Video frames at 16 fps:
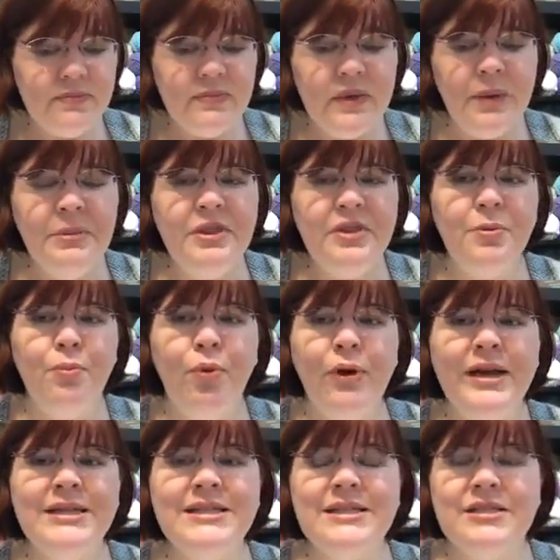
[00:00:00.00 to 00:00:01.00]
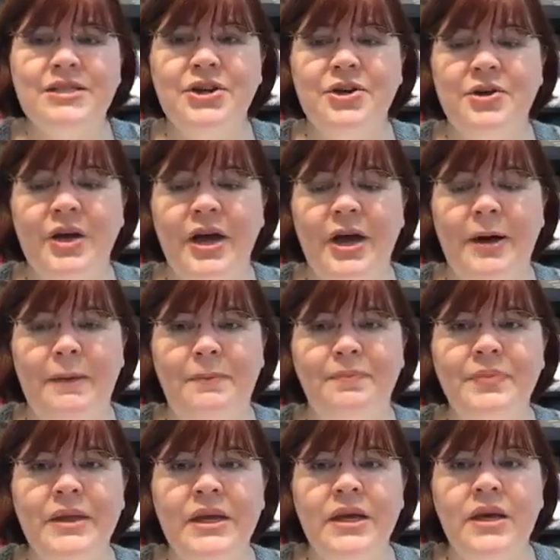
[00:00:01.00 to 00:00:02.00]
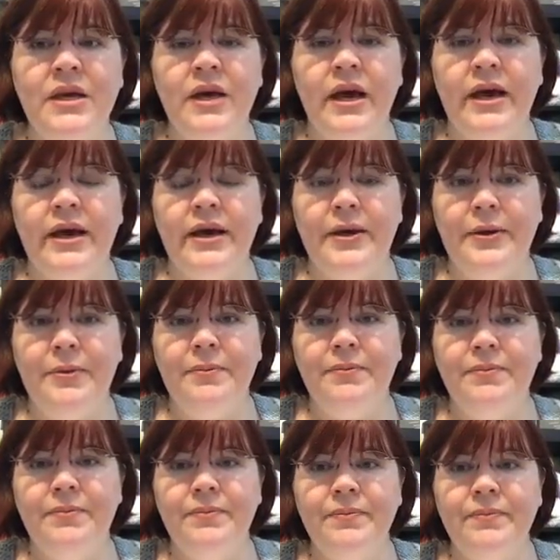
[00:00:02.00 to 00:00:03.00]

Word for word: but the print to, um, um,